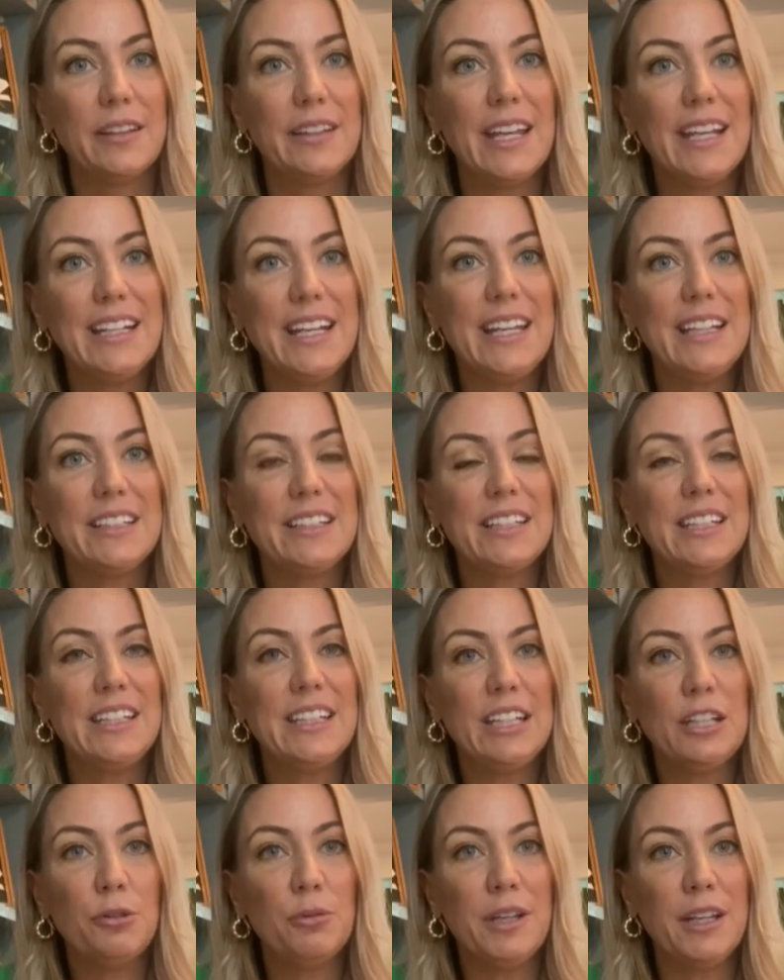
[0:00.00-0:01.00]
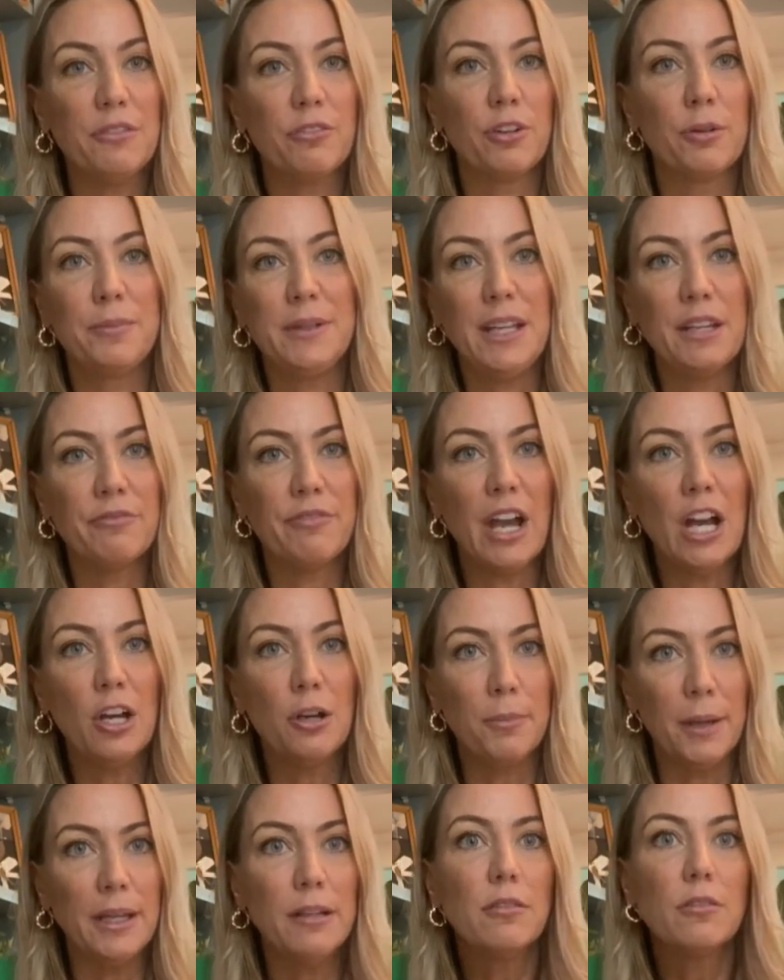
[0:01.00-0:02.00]
They need cueing from the
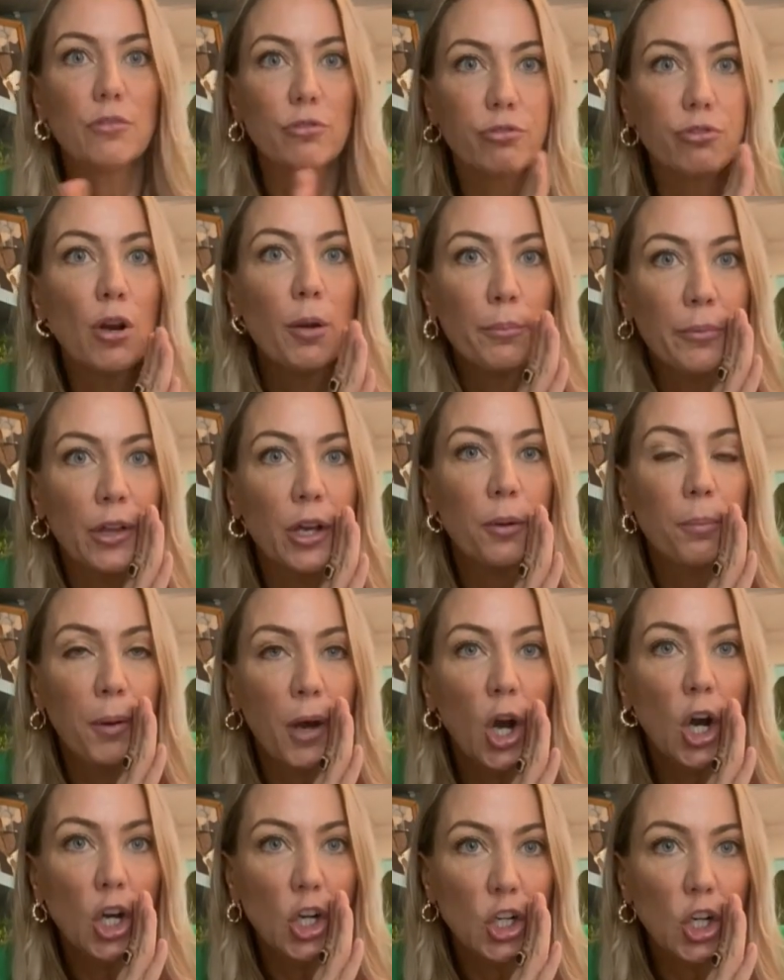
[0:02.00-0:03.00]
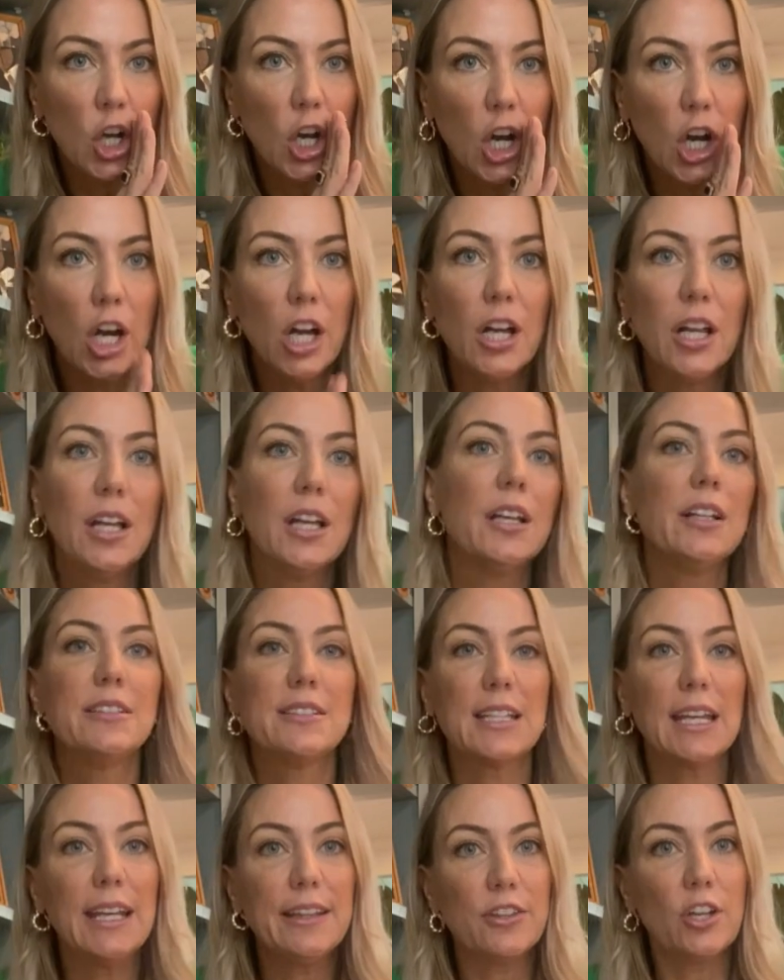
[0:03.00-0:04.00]
environment, from their partner,
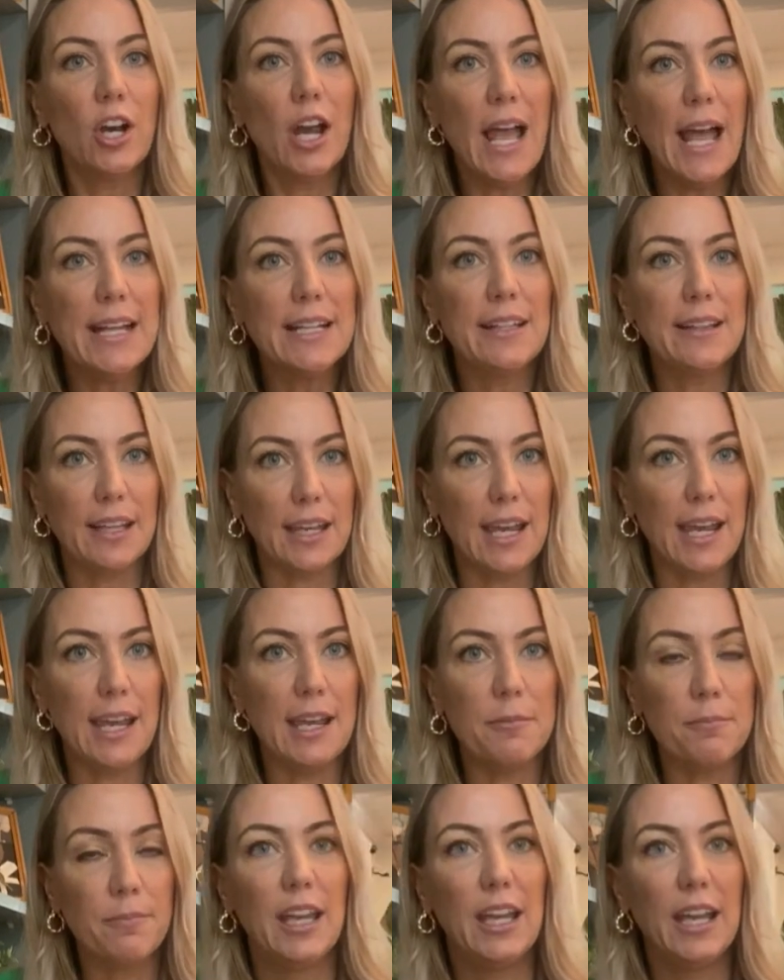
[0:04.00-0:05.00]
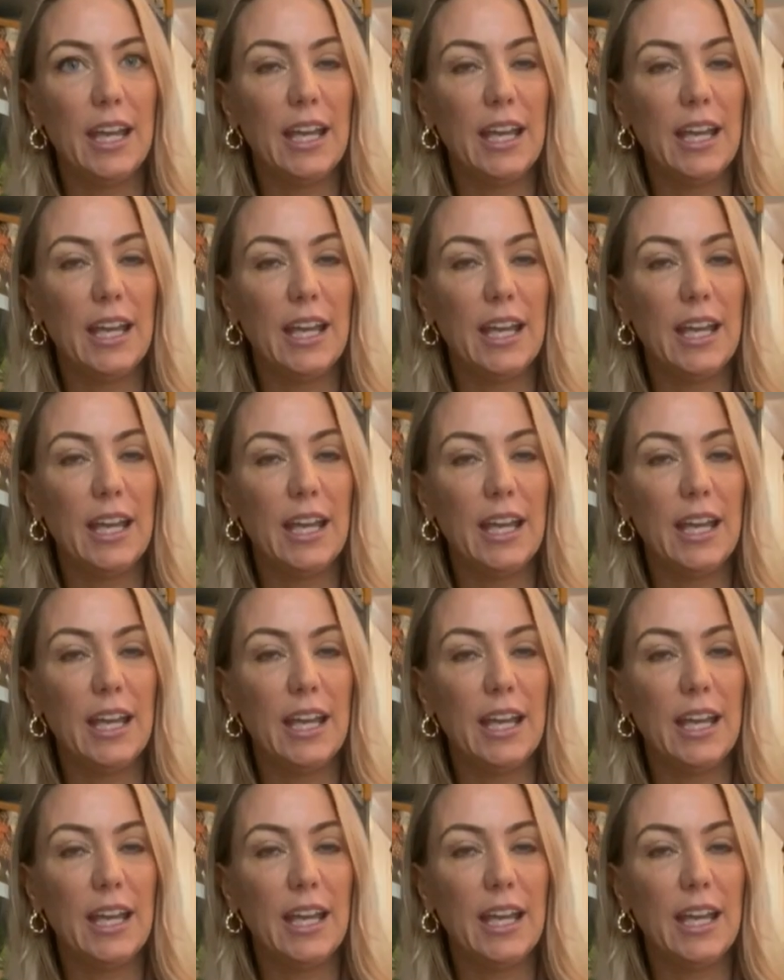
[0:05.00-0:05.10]
to get their head in the game.